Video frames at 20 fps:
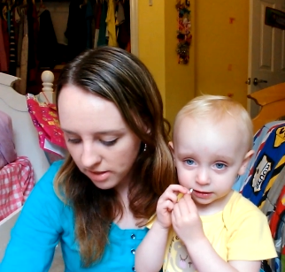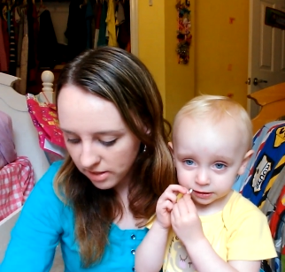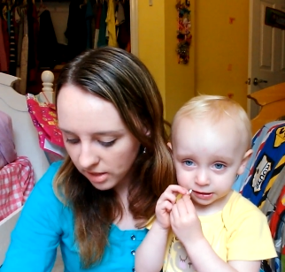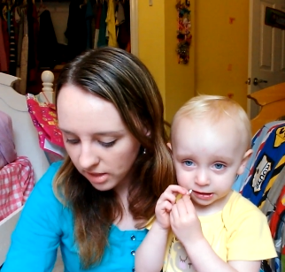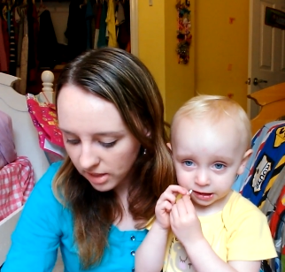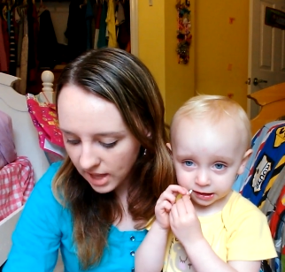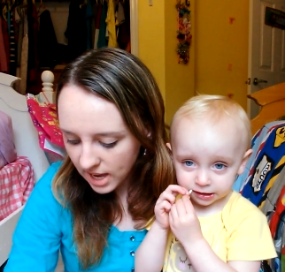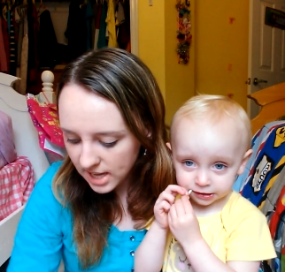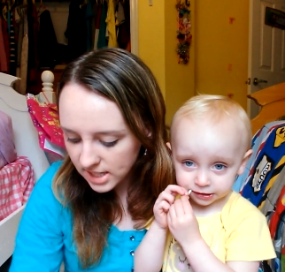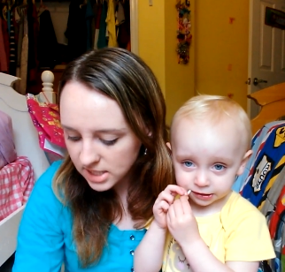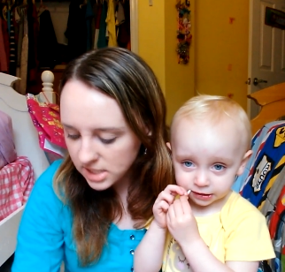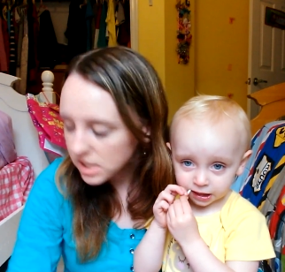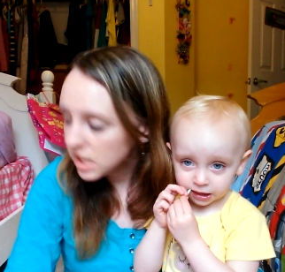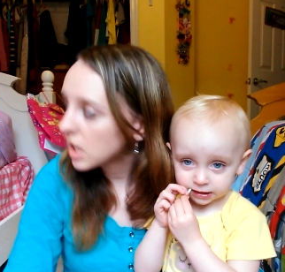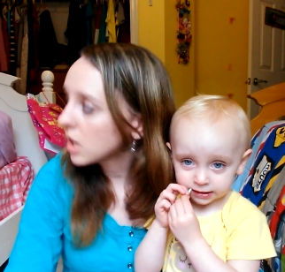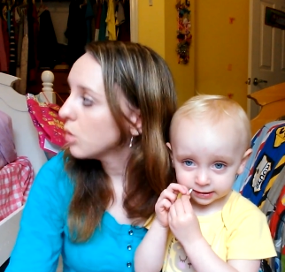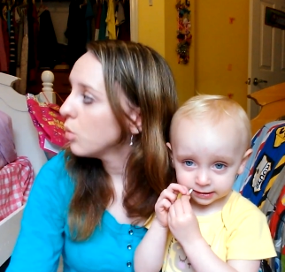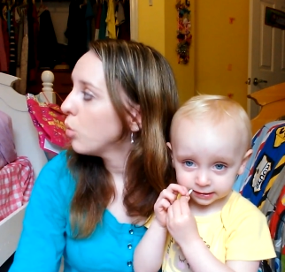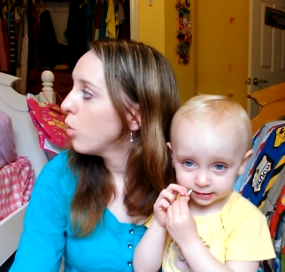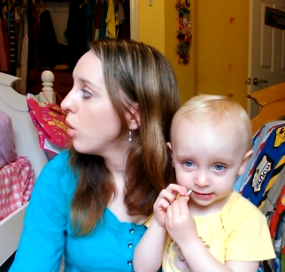Speaker 1: then the last
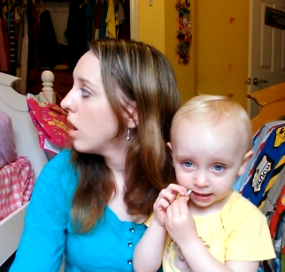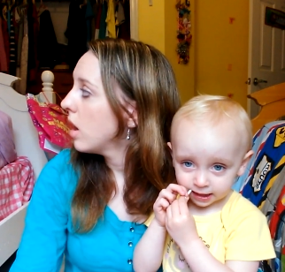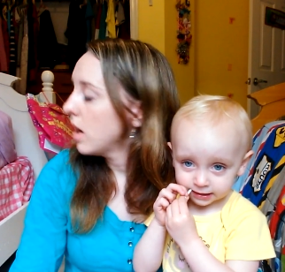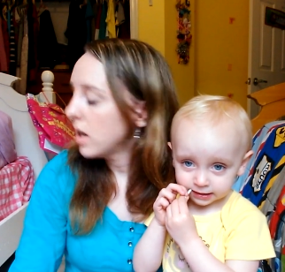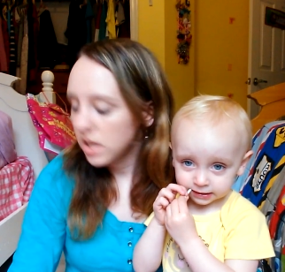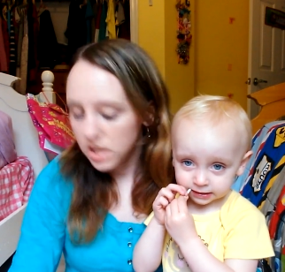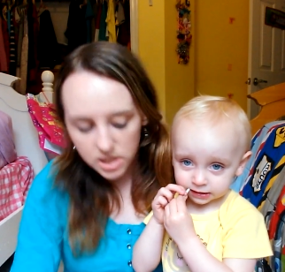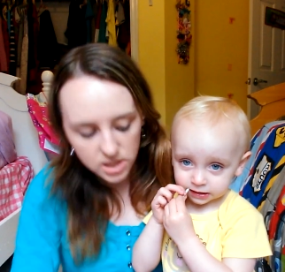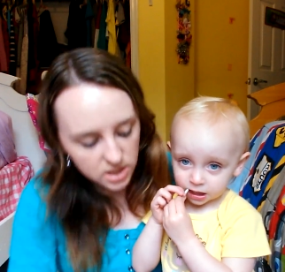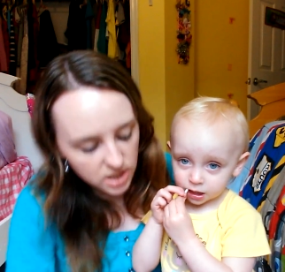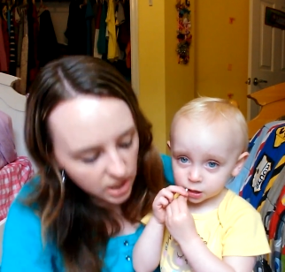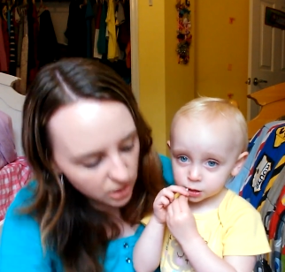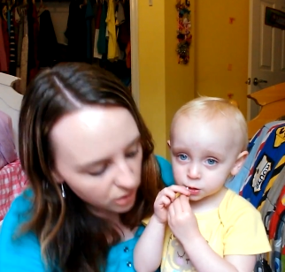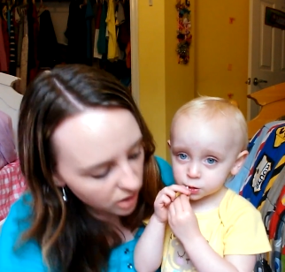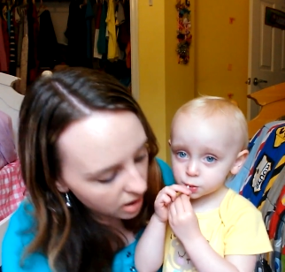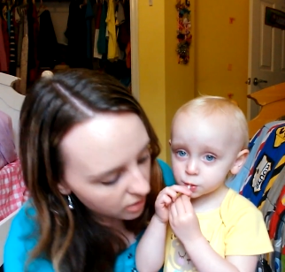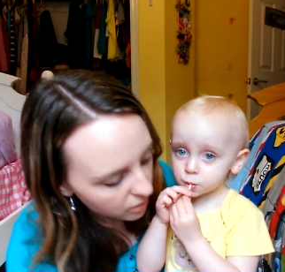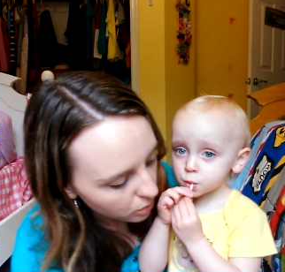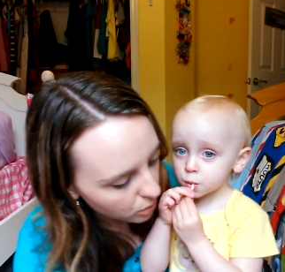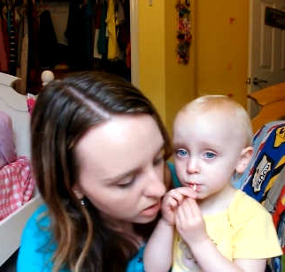thing was, I
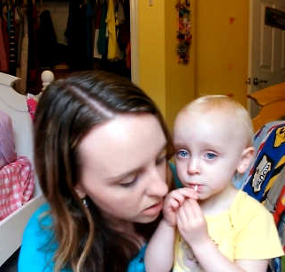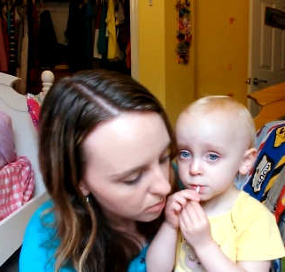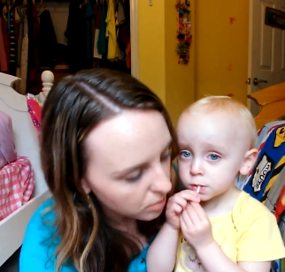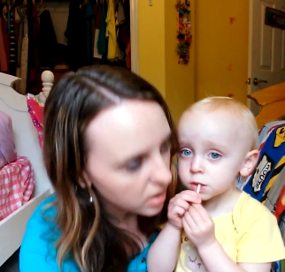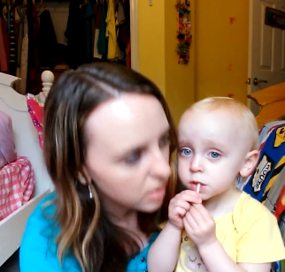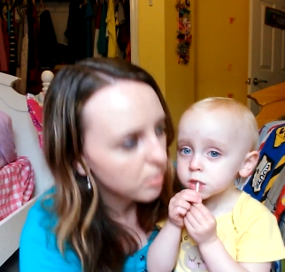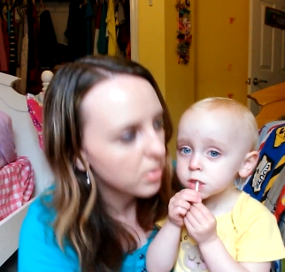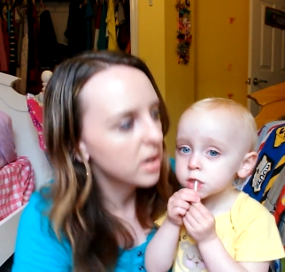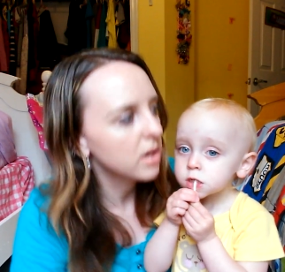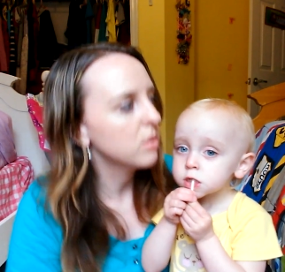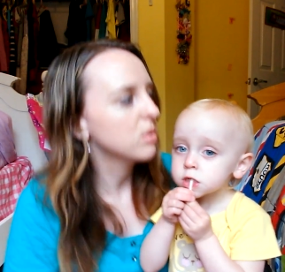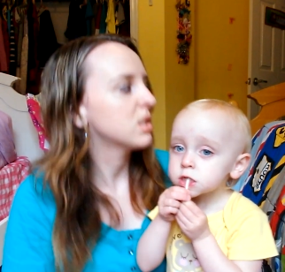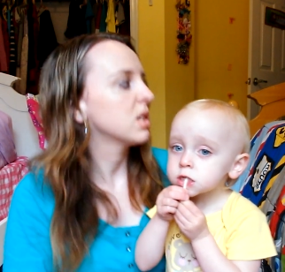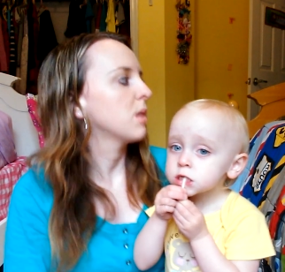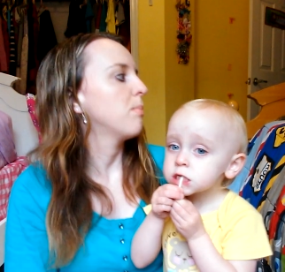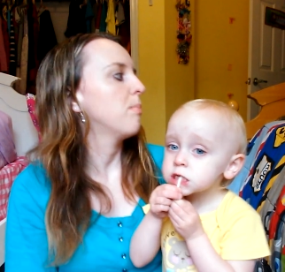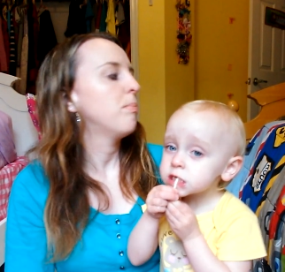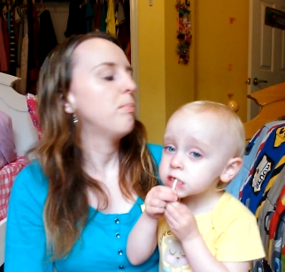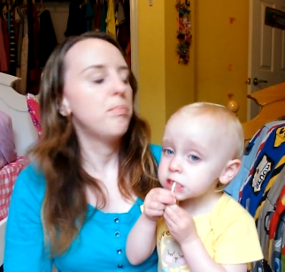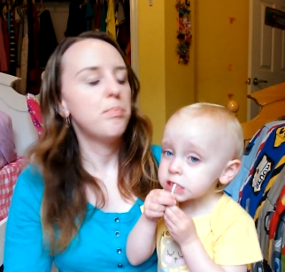don't have it with me, but it
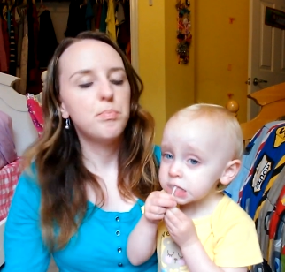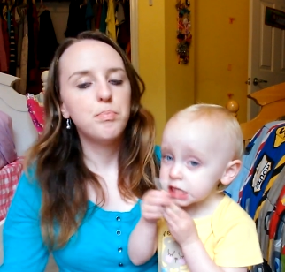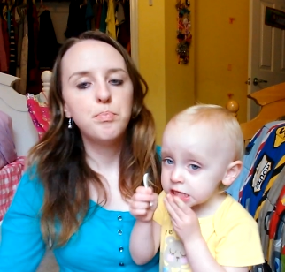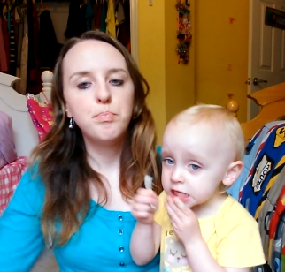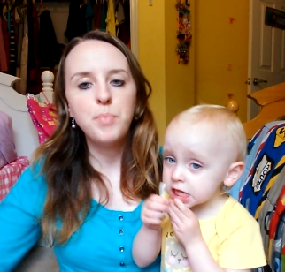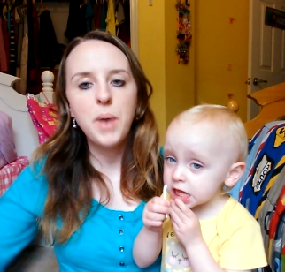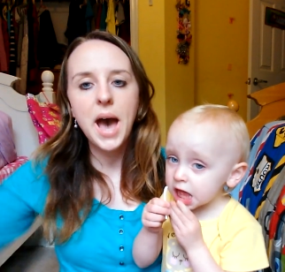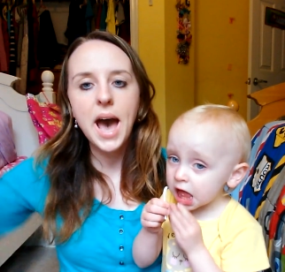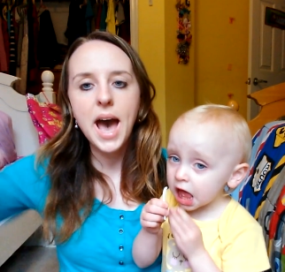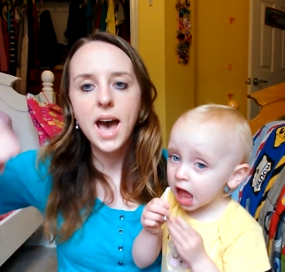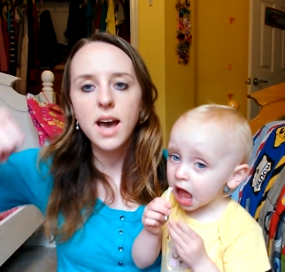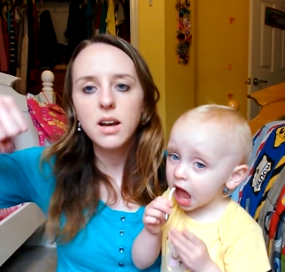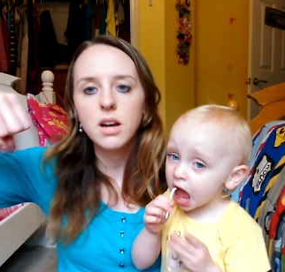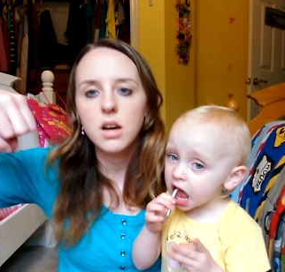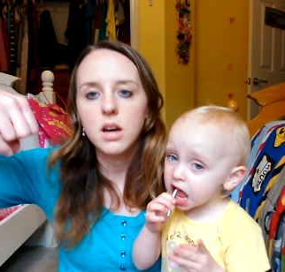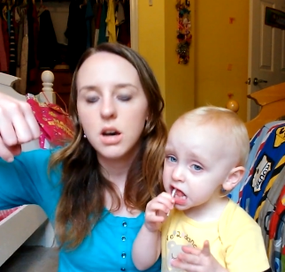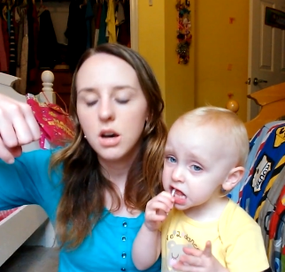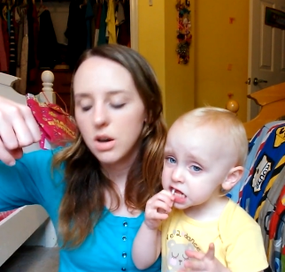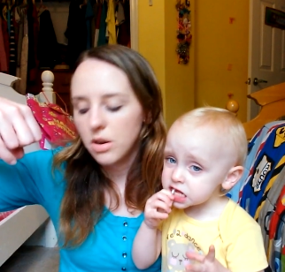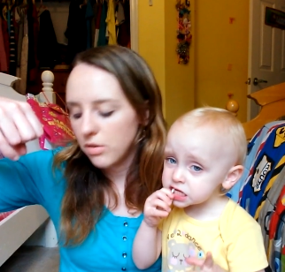was a
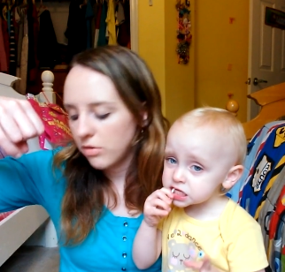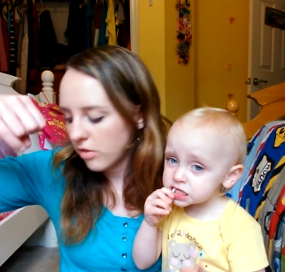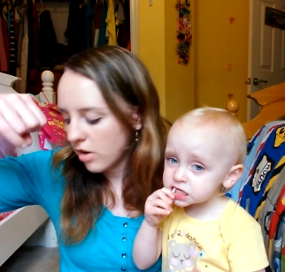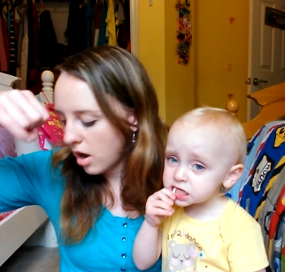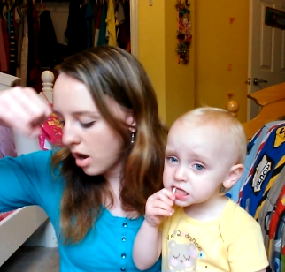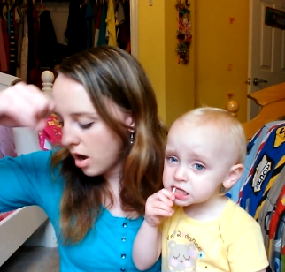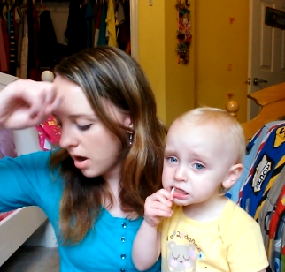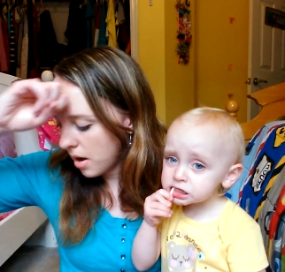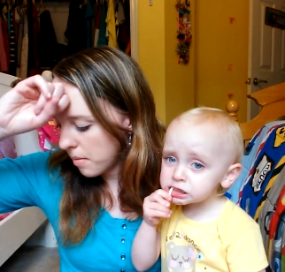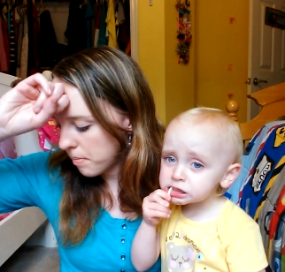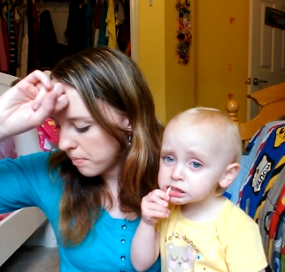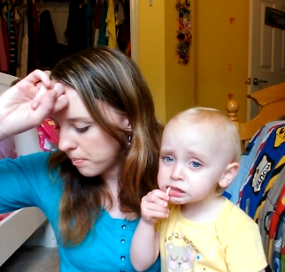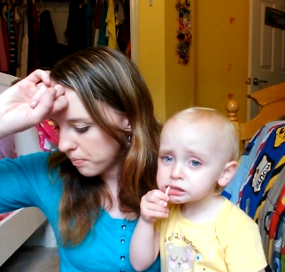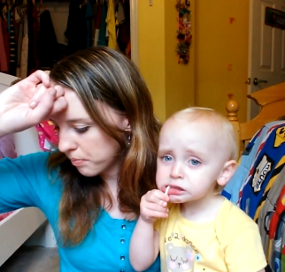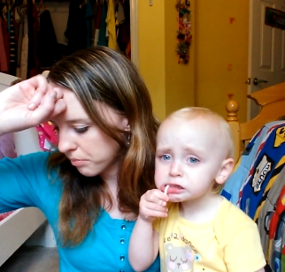pack of um,